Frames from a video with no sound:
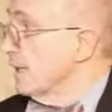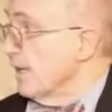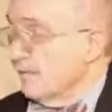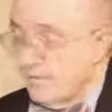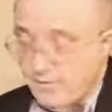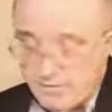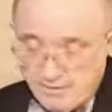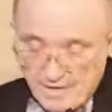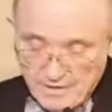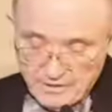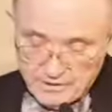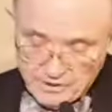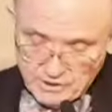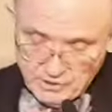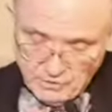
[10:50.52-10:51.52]
If a
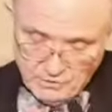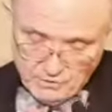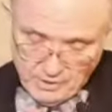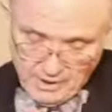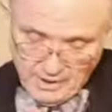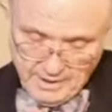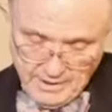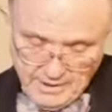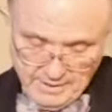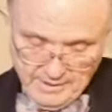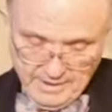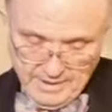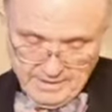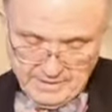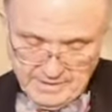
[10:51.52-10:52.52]
phase two drug
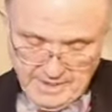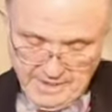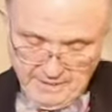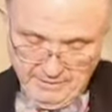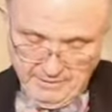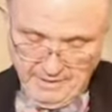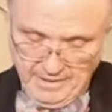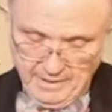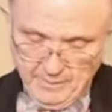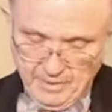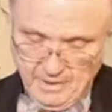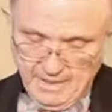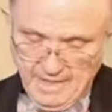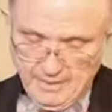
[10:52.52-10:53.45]
is not available,